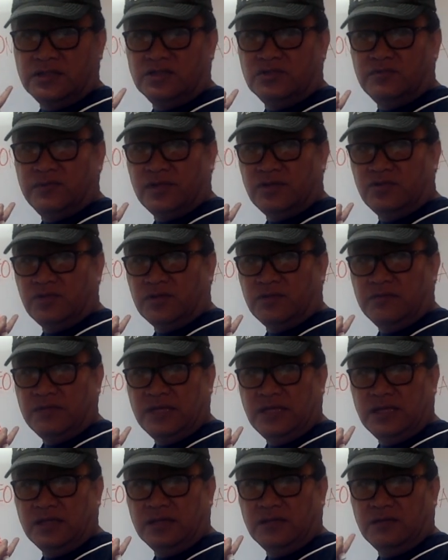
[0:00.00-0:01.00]
uh, geometric
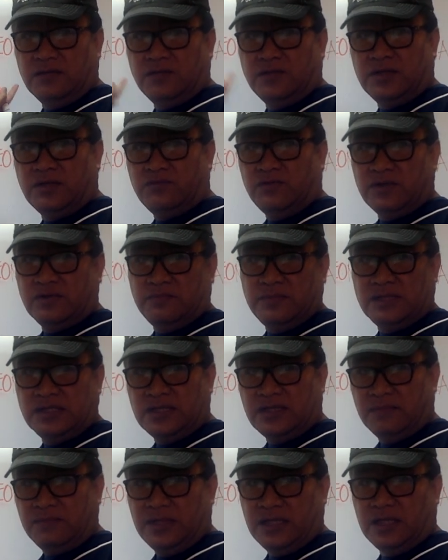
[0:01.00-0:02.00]
mean with
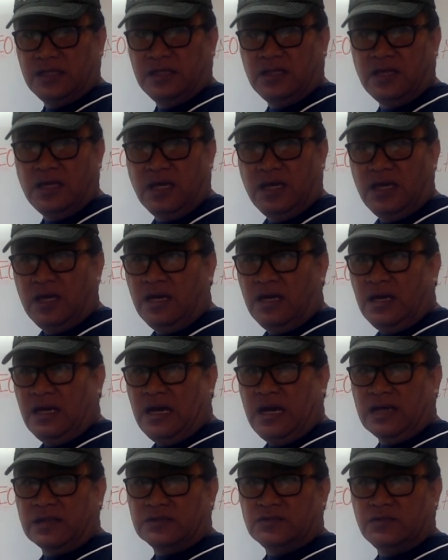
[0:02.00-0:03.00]
arithmetic mean.
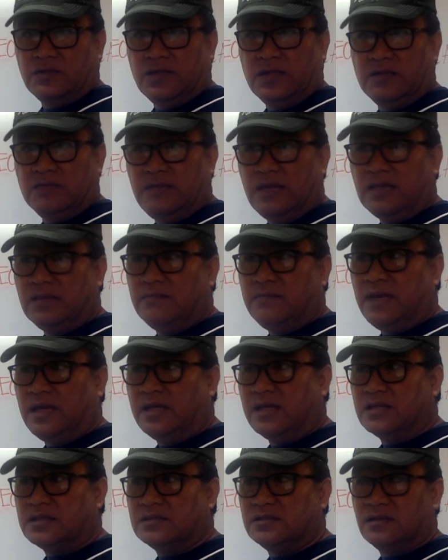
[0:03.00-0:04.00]
Actually, in
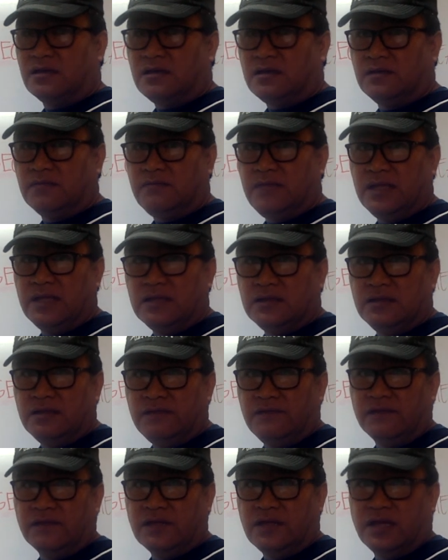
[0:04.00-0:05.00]
mathematics, there are many
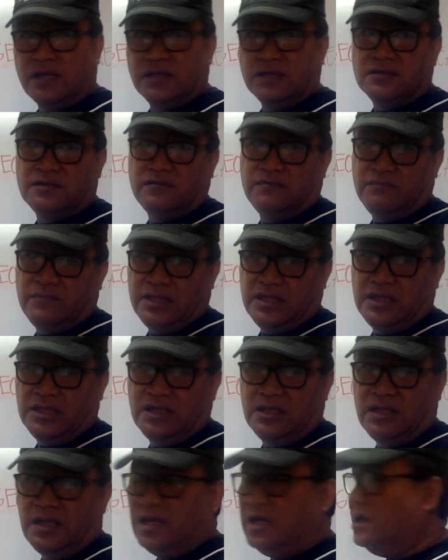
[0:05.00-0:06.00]
different kinds of
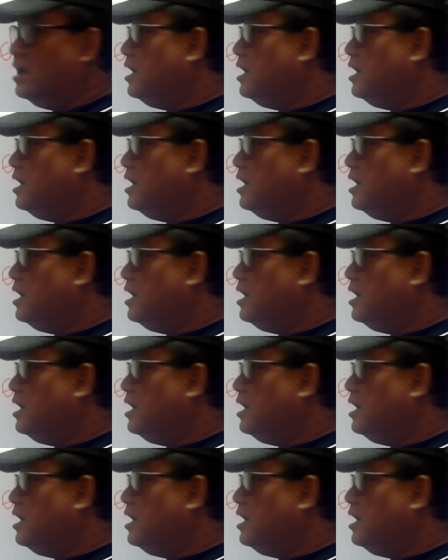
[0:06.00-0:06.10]
mean